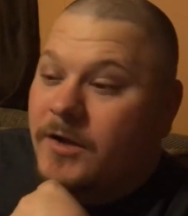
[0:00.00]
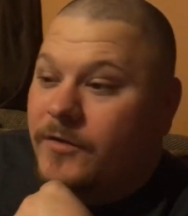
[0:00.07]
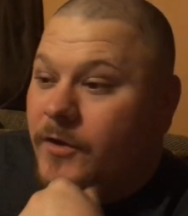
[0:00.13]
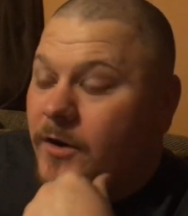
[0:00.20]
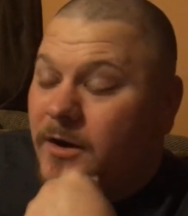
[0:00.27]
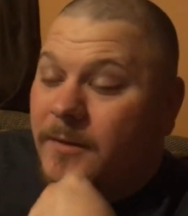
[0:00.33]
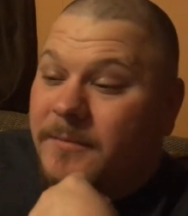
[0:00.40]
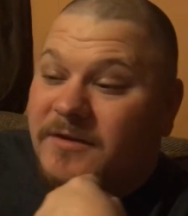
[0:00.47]

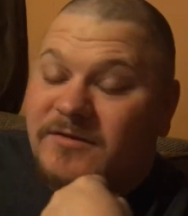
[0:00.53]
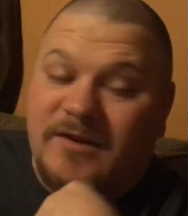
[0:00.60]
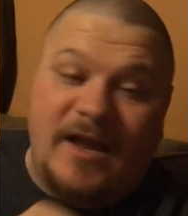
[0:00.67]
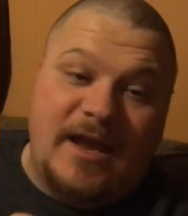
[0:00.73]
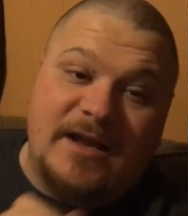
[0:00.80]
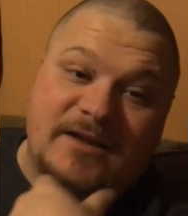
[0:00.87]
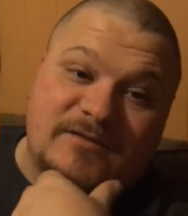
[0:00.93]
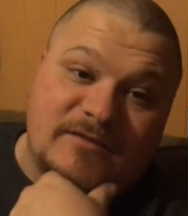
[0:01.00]
They're going to be
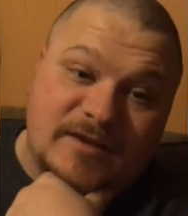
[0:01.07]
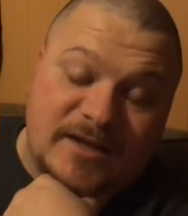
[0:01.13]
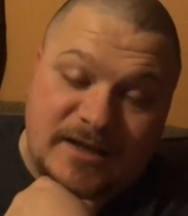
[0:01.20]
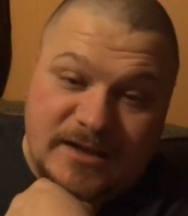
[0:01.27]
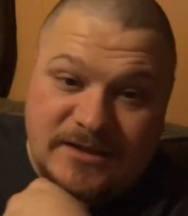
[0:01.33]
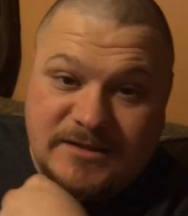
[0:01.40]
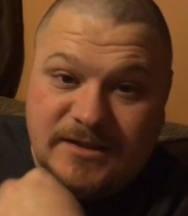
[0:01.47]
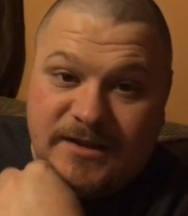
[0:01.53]
saying as
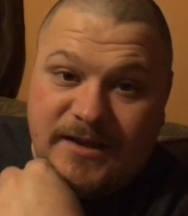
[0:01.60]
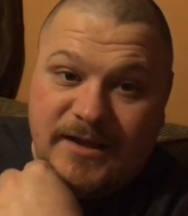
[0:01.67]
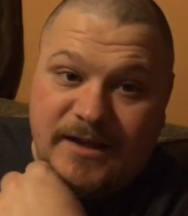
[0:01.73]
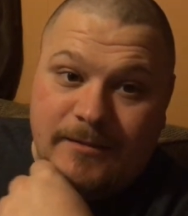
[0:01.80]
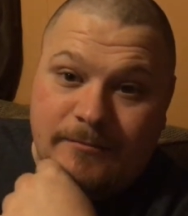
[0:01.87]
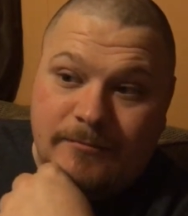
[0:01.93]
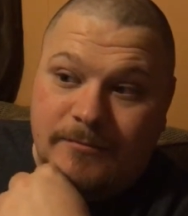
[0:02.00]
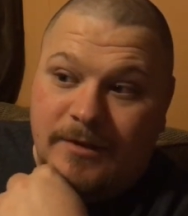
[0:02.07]
little to
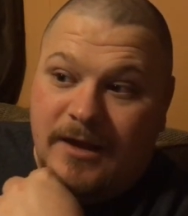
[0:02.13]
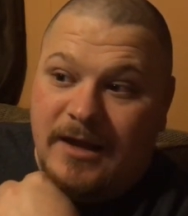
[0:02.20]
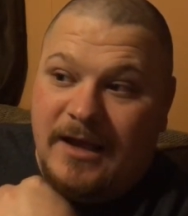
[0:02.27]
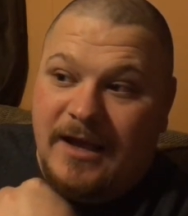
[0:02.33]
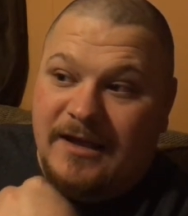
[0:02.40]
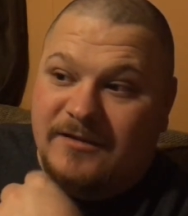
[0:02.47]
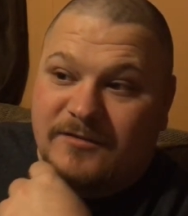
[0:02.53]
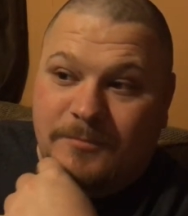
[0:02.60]
him
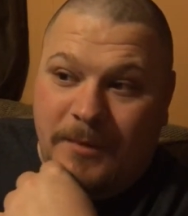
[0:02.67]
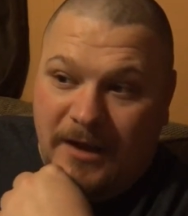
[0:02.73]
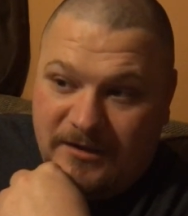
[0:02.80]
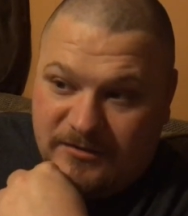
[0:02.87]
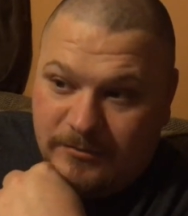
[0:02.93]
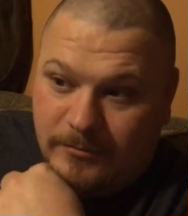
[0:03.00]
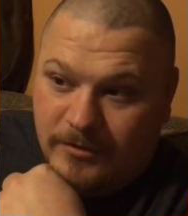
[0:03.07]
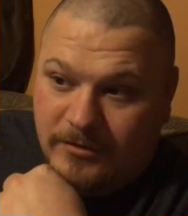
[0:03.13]
as
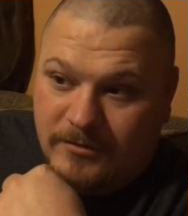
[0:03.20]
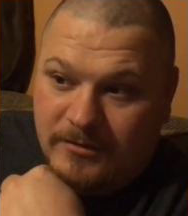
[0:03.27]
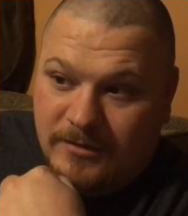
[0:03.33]
possible.